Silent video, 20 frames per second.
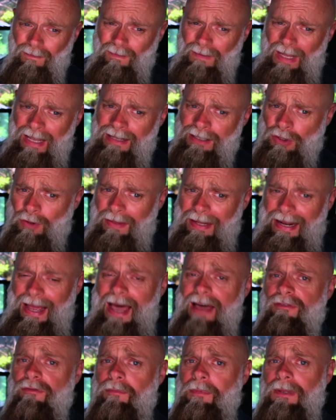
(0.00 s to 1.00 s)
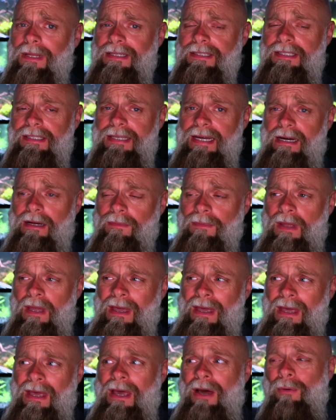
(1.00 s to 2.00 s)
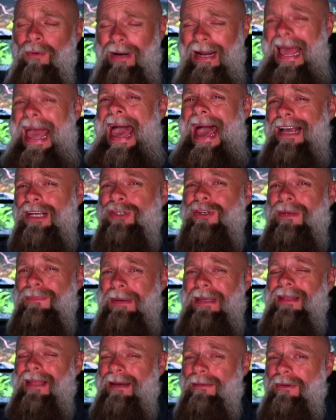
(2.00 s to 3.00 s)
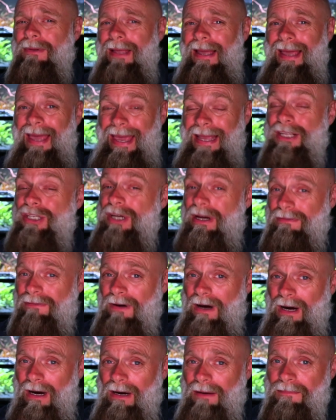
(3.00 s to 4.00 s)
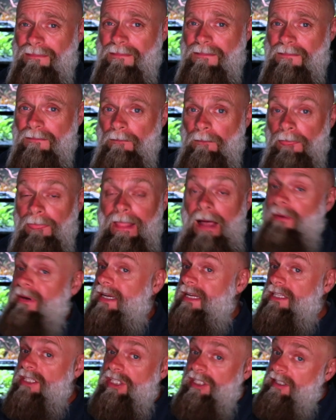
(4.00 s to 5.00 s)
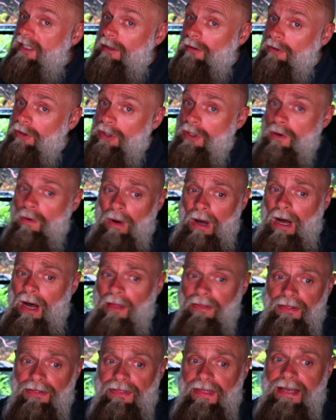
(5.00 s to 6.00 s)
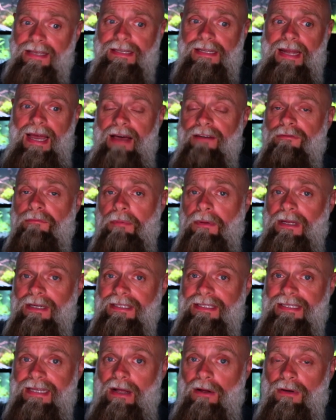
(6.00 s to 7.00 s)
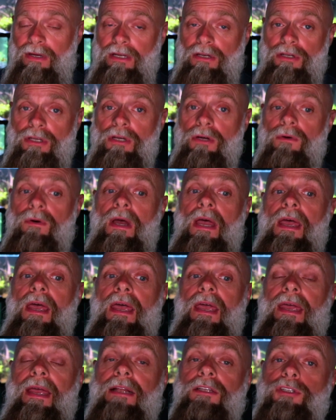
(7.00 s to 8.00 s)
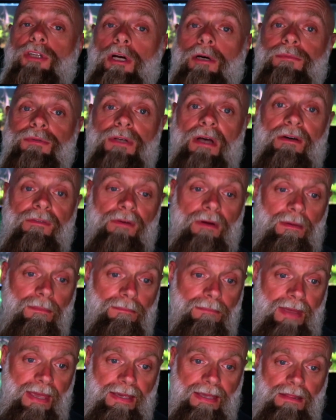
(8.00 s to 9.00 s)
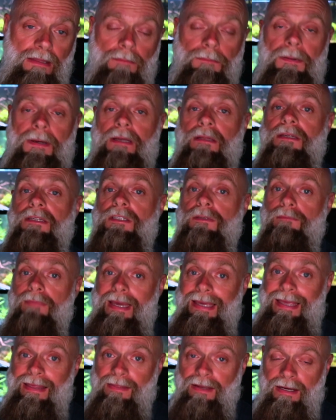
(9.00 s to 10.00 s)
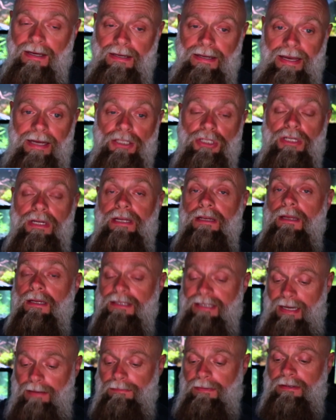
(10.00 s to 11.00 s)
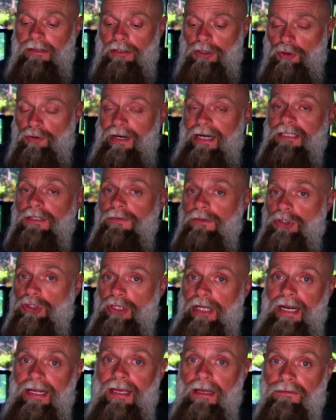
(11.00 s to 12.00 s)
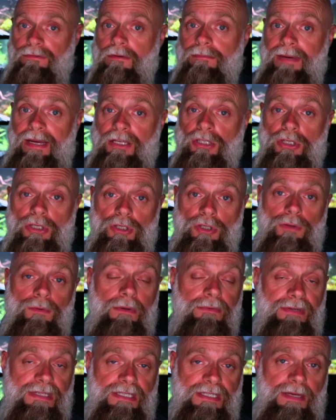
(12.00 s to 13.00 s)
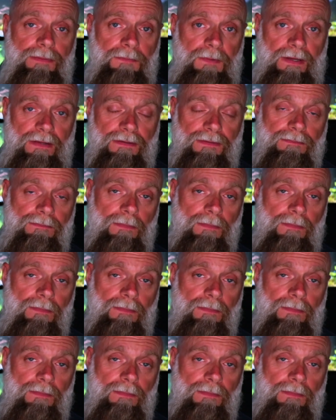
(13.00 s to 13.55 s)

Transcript: And so that F plus cell would actually be labeled HFR. Now, it can still do all the things an F plus cell can do in terms of making the pilus, making the connection, and attempting to transfer genetic information to a recipient.